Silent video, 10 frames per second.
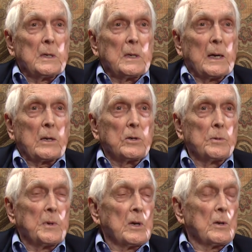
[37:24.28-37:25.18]
I
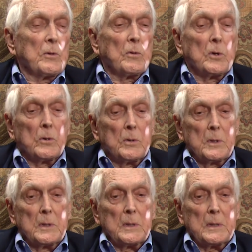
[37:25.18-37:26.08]
couldn't be on the road
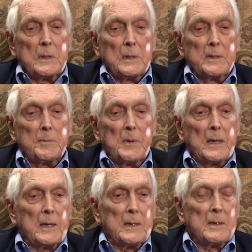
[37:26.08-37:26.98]
and leave
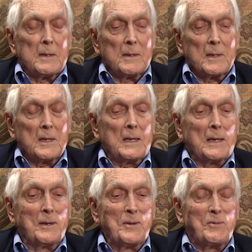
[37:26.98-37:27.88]
Betty
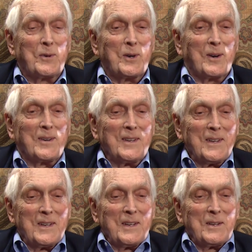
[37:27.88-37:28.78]
again for
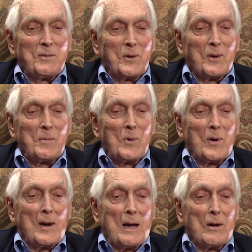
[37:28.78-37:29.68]
for
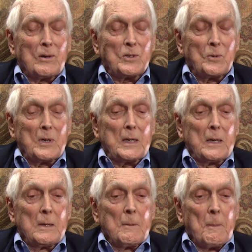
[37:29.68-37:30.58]
more hours away.
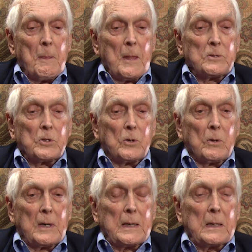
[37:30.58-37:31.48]

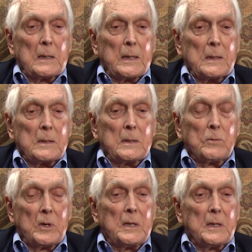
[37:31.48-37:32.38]
So I elected,
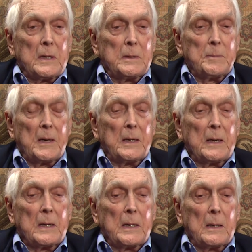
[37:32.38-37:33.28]
we did, Betty
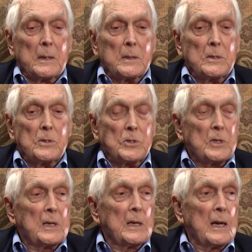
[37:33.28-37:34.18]
and I elected to
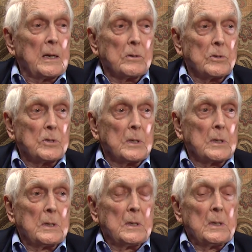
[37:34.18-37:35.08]
stay in Anderson,
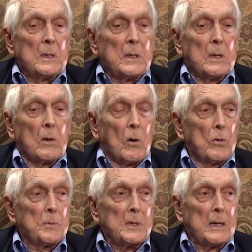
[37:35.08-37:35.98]
our
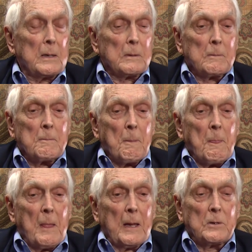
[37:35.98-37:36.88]
hometown,
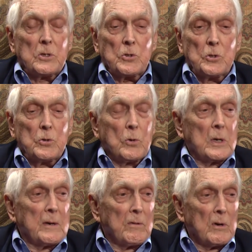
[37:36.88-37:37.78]
and just do
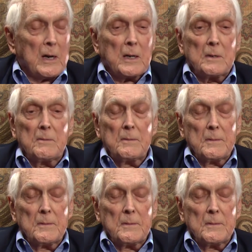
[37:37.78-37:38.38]
whatever I could